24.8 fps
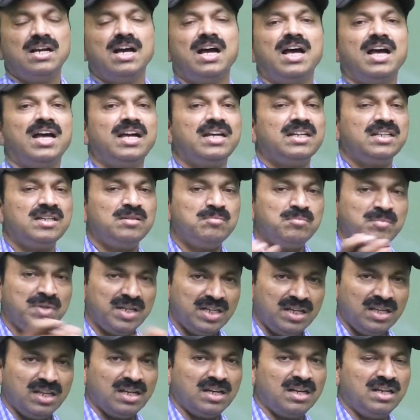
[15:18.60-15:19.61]
And in
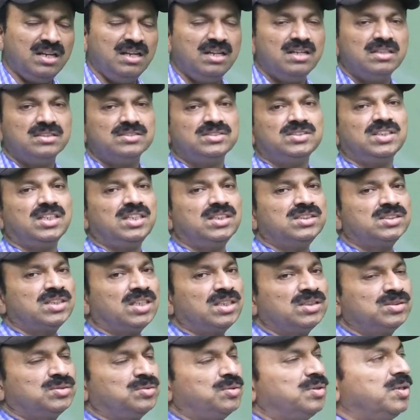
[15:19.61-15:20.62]
middle, Sher
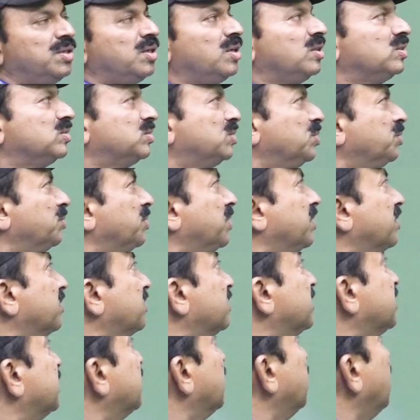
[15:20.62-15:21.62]
Shah Suri also we have
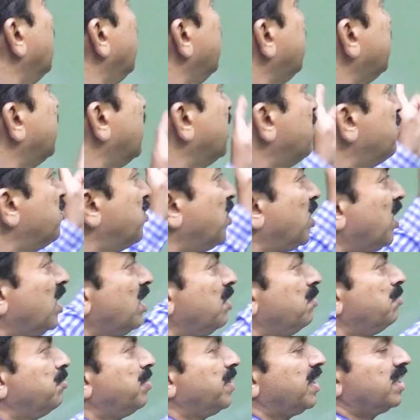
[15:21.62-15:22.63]
to see. Like that,
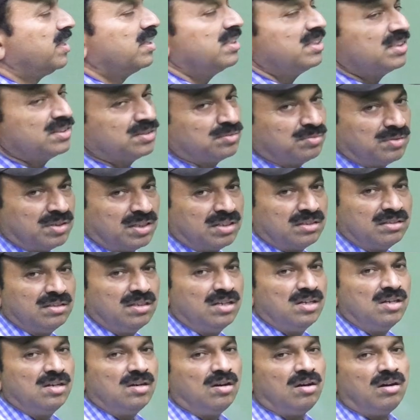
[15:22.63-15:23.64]
Mughal Empire, there's one.
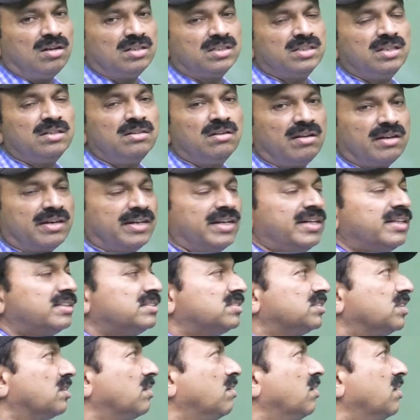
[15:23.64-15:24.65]
Art and
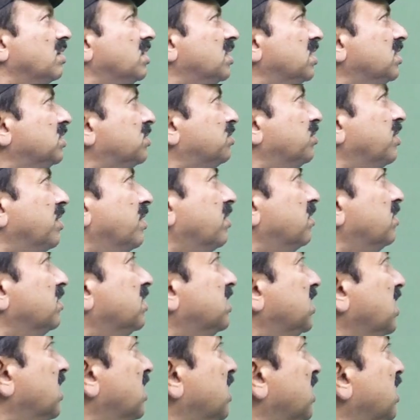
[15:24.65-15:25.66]
architecture, all these we have to
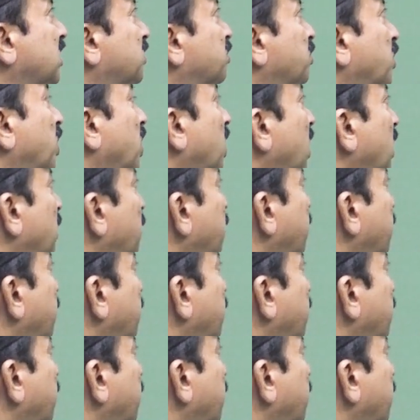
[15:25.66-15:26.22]
see in this Mughal